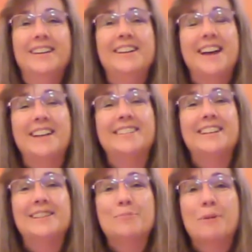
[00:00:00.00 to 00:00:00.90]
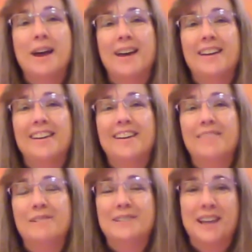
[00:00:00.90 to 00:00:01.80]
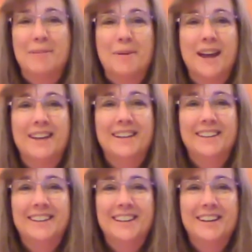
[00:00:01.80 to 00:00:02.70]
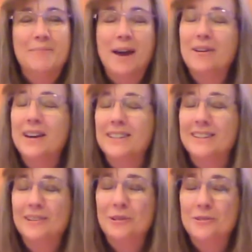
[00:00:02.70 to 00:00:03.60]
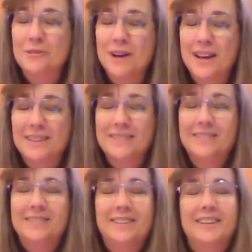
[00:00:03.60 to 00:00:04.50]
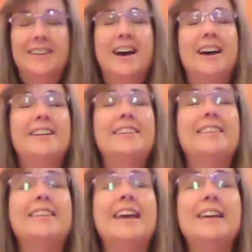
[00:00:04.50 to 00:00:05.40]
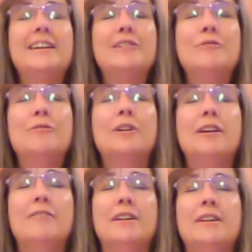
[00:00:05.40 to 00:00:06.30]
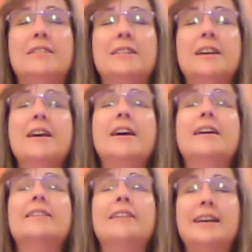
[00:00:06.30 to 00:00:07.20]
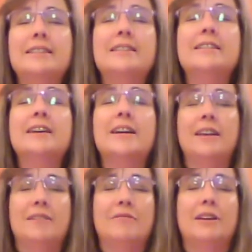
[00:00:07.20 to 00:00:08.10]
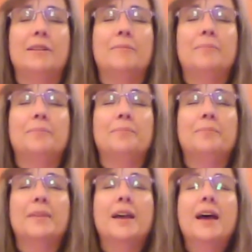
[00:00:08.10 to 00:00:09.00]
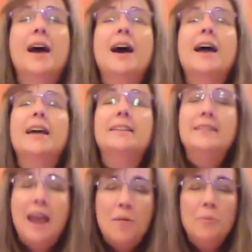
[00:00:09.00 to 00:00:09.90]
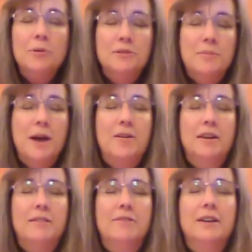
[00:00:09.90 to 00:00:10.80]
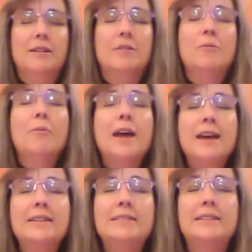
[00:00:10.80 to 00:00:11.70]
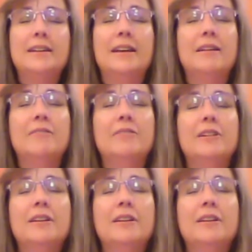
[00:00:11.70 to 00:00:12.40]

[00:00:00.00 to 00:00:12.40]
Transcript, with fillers: You guys, let's pray and we'll say goodbye. Bow your heads and close your eyes. God, thank you for giving us lessons on giving examples about giving, ways to give.